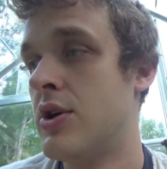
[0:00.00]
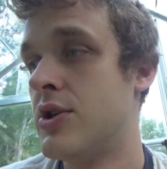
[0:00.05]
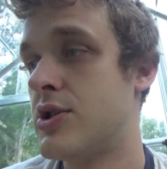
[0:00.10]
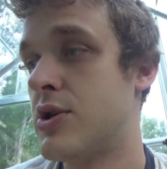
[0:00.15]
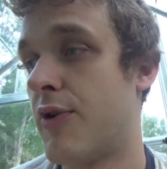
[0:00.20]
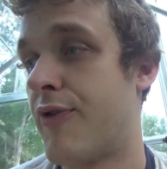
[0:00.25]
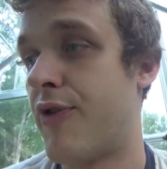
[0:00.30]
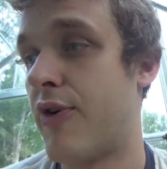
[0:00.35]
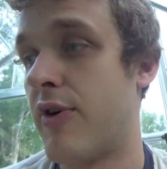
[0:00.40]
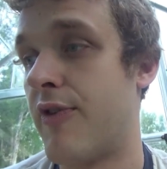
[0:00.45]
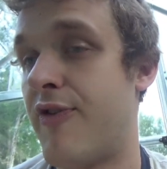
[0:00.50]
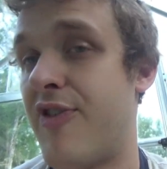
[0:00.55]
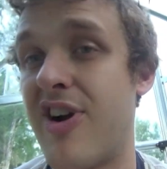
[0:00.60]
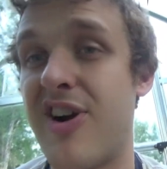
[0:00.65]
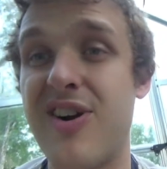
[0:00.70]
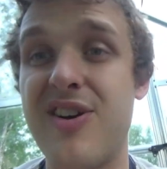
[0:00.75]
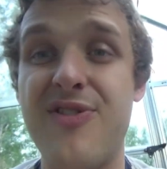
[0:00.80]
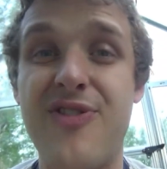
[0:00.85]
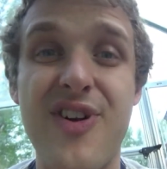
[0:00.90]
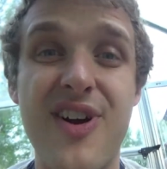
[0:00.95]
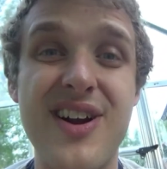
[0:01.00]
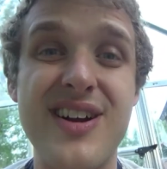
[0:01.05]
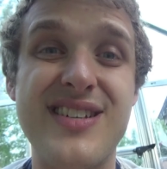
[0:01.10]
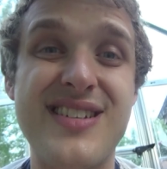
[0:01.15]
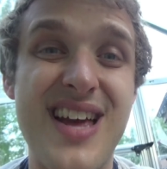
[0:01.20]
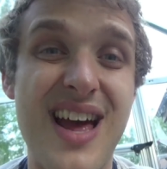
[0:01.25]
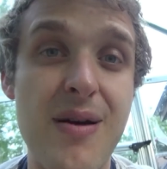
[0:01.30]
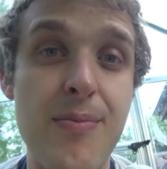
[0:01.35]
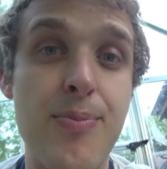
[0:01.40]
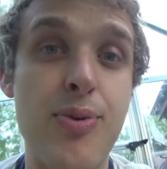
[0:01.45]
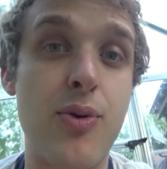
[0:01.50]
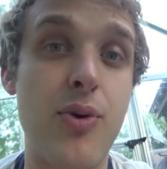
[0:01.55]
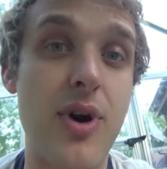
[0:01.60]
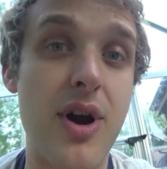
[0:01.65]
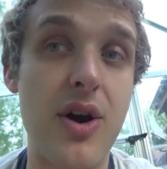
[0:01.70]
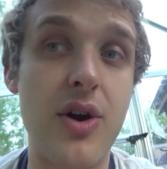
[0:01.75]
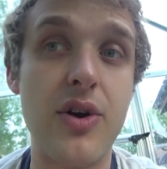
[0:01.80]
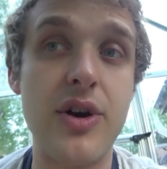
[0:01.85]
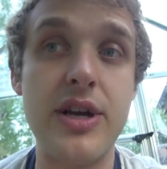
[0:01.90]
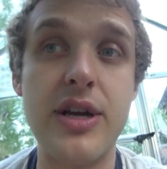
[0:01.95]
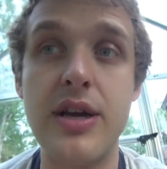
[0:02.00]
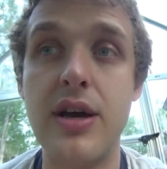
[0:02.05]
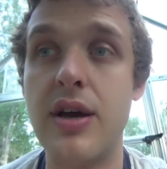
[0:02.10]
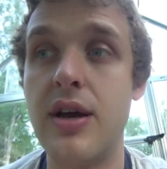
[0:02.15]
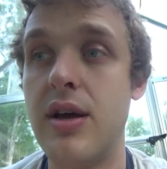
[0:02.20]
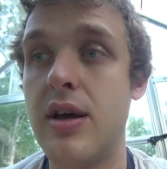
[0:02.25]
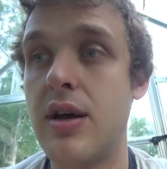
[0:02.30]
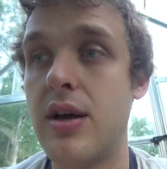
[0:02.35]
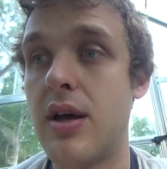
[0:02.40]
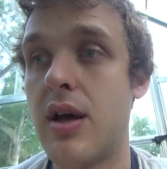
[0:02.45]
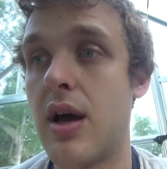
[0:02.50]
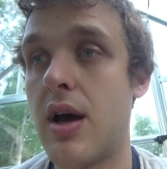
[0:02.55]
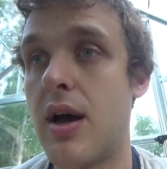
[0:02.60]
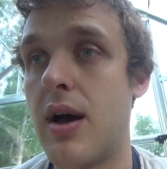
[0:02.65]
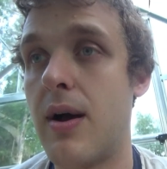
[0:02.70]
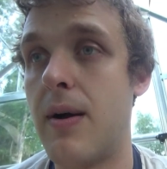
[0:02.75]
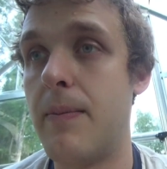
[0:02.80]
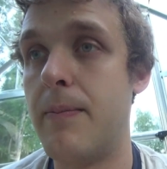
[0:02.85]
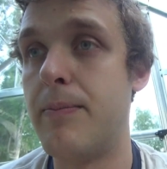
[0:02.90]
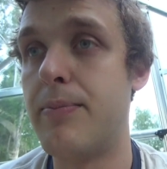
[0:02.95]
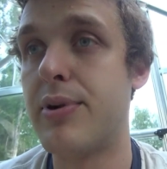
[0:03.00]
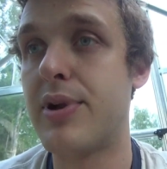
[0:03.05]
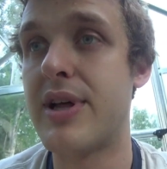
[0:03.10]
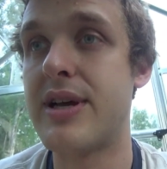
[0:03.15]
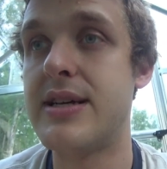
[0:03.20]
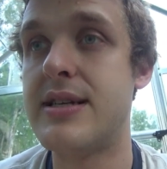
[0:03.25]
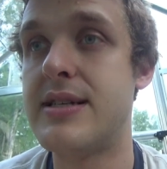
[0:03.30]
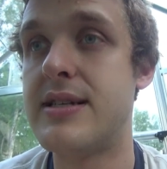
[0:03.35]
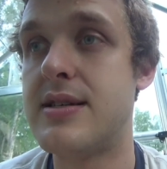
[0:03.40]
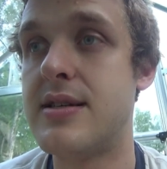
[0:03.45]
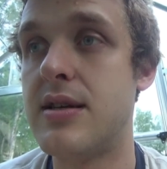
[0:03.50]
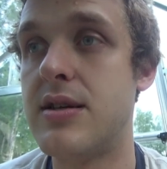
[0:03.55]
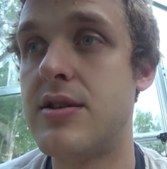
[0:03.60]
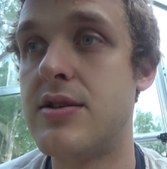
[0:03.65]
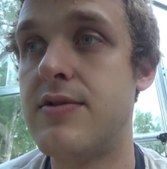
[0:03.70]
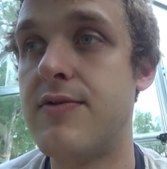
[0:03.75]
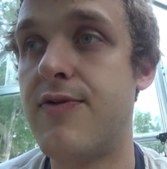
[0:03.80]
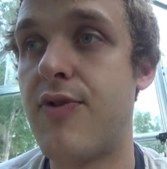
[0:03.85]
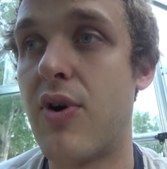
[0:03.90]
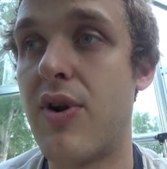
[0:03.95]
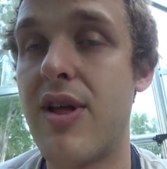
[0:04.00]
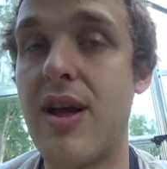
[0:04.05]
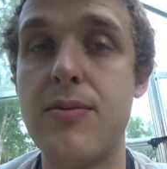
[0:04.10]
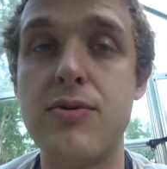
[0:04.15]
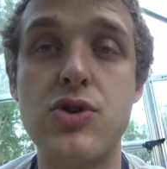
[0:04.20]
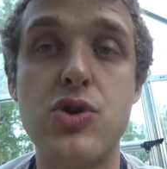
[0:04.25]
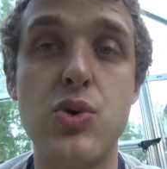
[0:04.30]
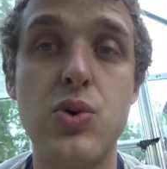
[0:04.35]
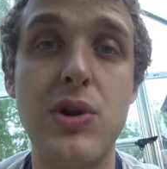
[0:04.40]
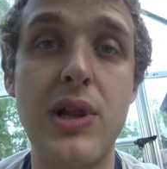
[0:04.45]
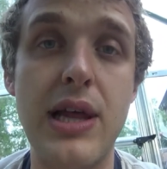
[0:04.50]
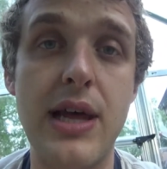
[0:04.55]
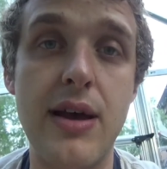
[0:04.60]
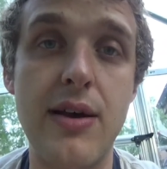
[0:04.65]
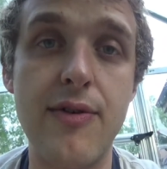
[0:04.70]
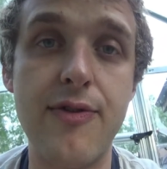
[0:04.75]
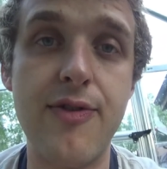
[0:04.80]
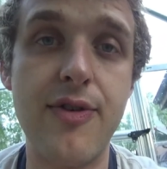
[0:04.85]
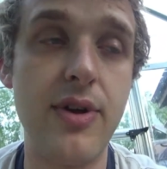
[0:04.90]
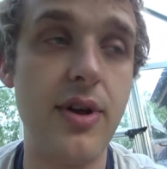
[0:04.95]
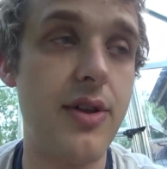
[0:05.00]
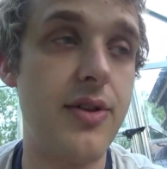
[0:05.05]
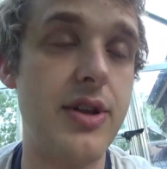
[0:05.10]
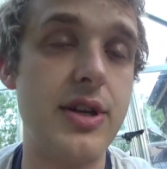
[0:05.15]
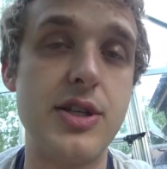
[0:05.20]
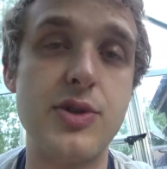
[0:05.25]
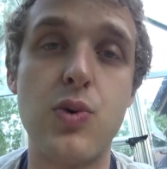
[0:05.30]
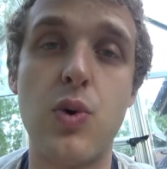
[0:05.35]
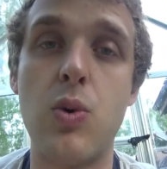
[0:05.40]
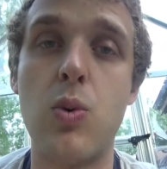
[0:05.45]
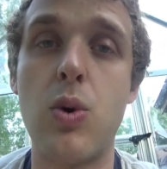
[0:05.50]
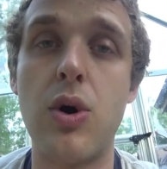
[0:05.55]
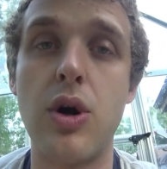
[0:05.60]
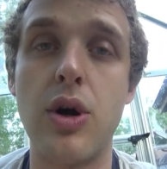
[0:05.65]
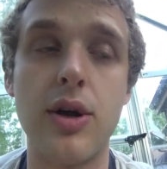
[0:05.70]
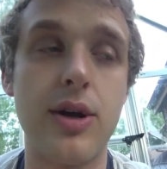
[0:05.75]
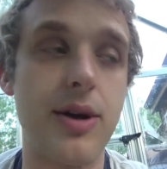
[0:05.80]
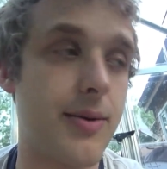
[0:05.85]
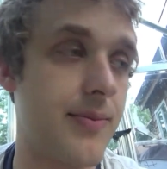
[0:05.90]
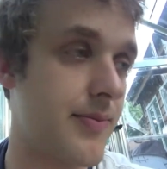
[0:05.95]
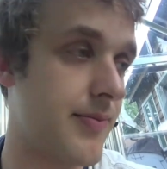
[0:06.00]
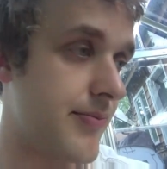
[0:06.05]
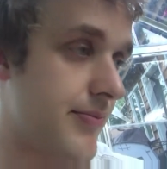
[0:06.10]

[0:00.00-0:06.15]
So for a very, very temporary um, place for them to live, this will work.